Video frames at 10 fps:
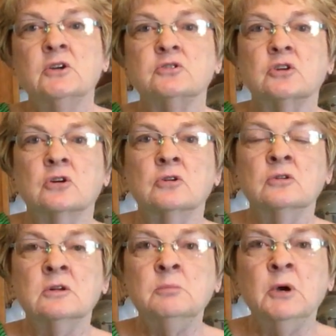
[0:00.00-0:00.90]

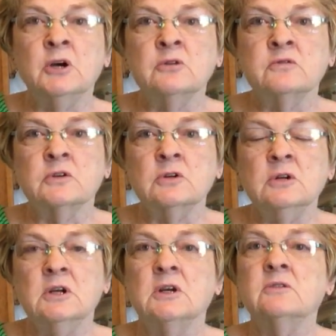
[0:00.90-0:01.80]
Turn them over.
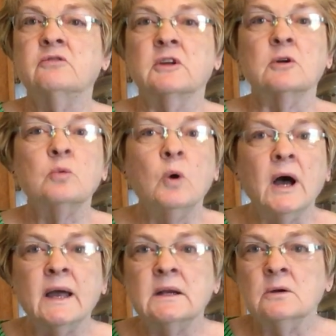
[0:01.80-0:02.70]
If they're
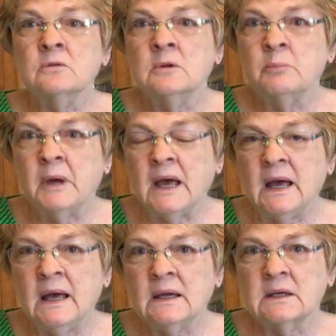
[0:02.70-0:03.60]
white on the
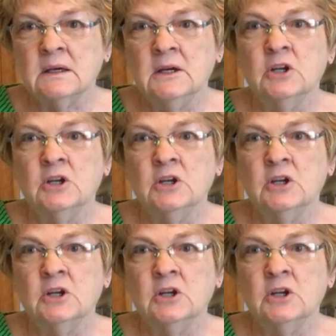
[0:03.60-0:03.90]
back,